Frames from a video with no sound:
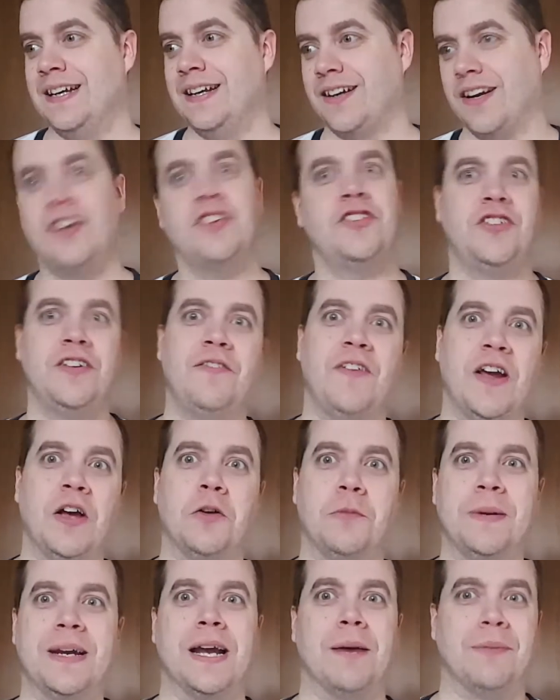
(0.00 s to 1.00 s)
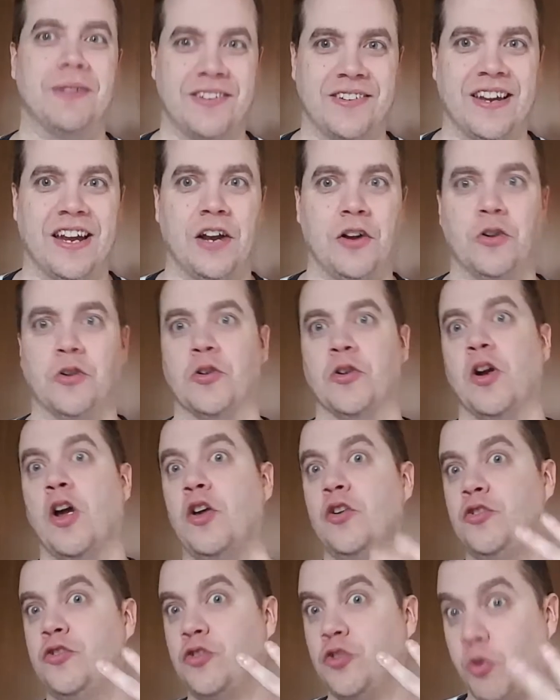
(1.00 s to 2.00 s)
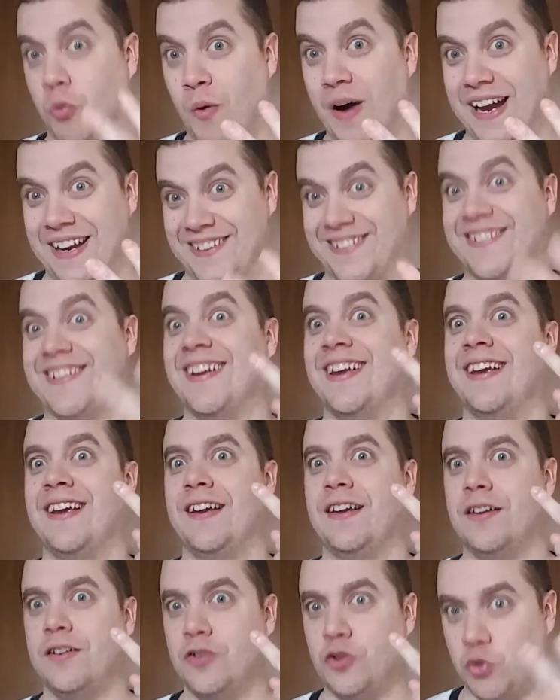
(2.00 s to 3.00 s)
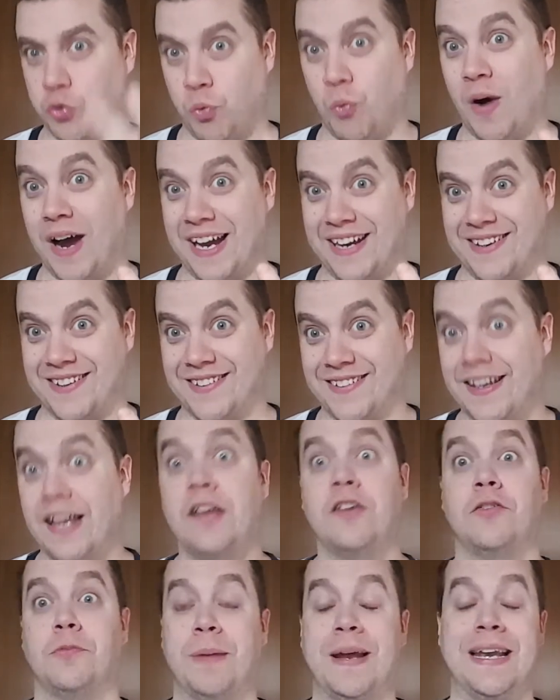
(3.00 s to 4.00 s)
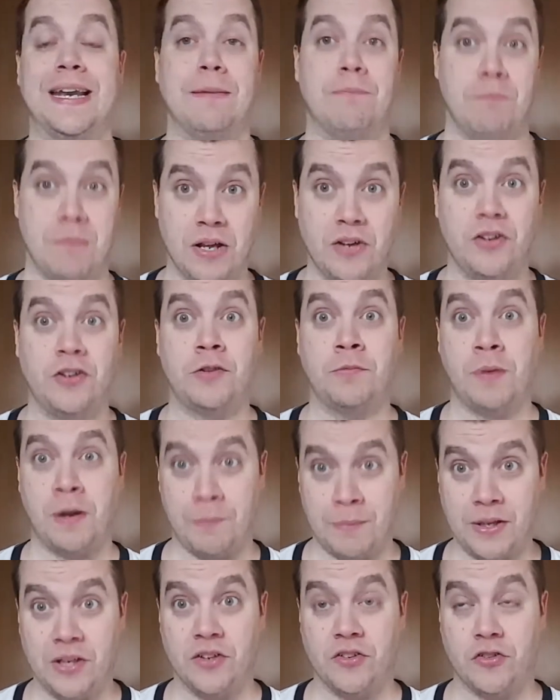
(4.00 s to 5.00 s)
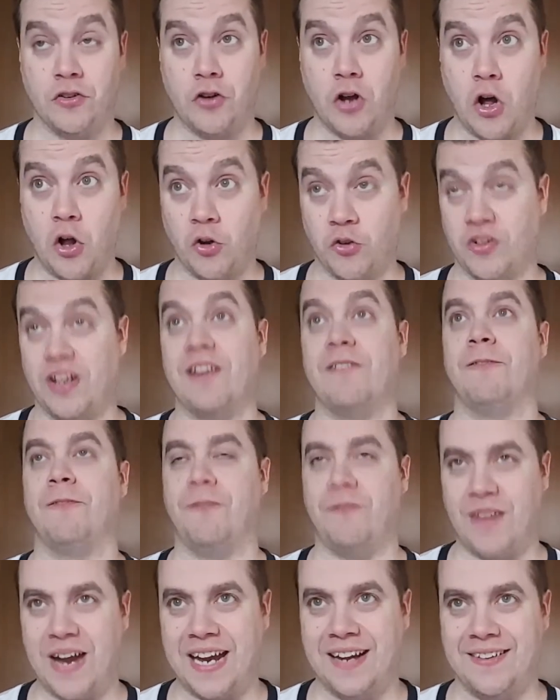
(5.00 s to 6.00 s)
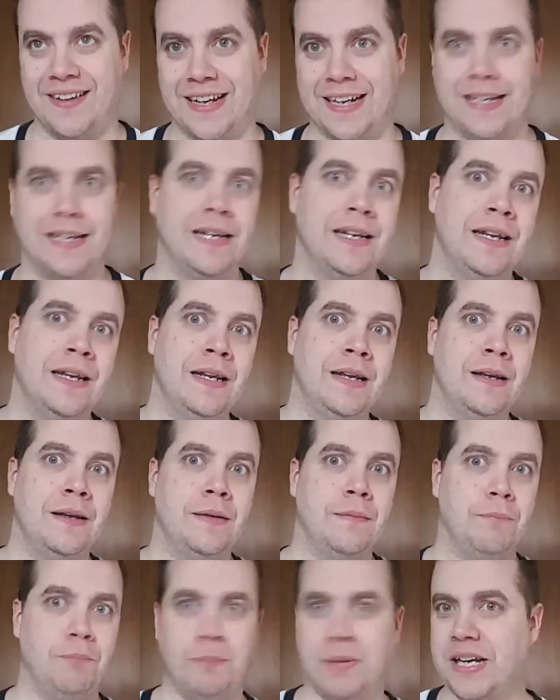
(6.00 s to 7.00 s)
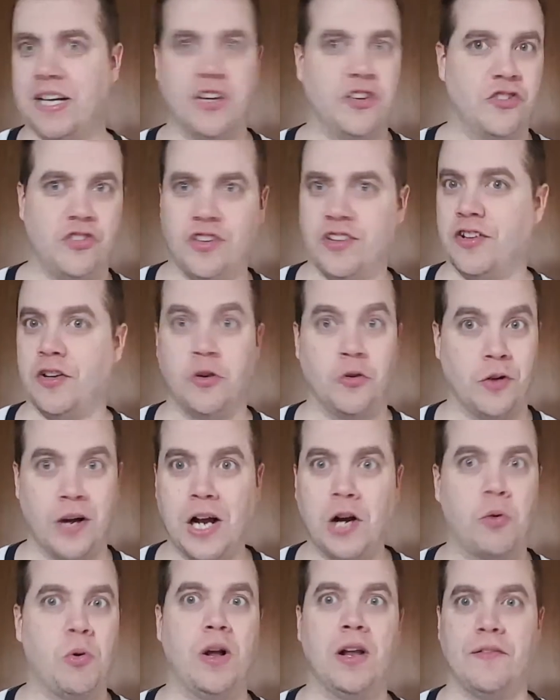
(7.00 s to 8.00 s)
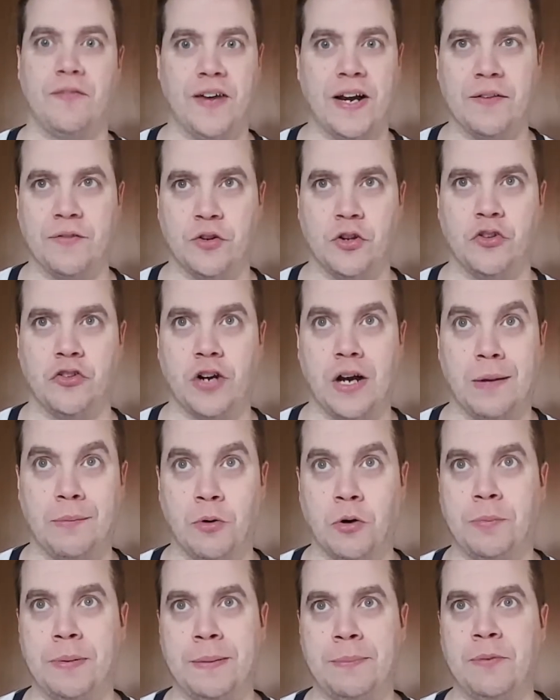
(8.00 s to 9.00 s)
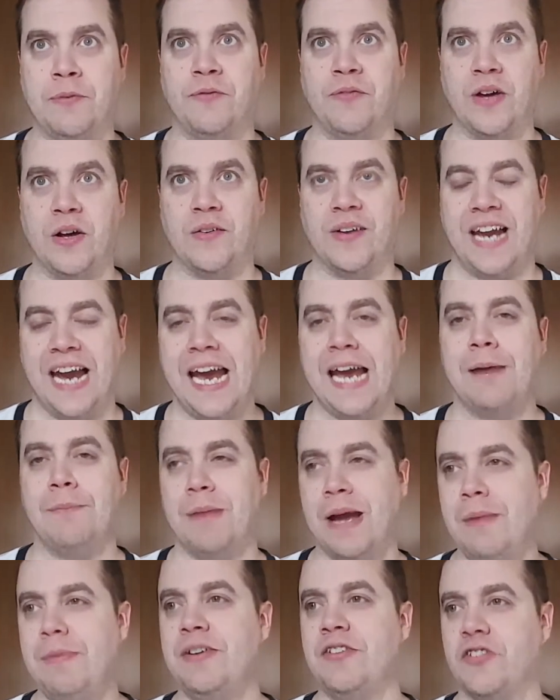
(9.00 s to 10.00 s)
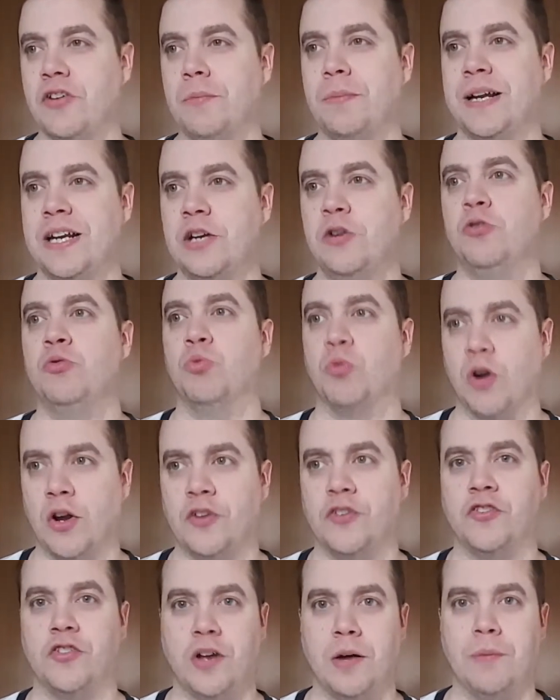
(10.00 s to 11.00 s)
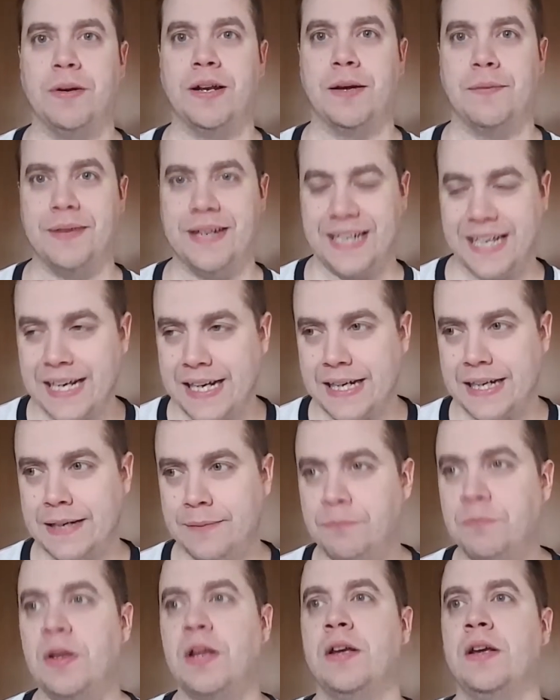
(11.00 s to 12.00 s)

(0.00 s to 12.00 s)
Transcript: Because she failed to become a senator twice. Twice. Spending millions upon millions of dollars and failing because she's either not qualified for the job or people felt, hey, maybe somebody who runs WWE,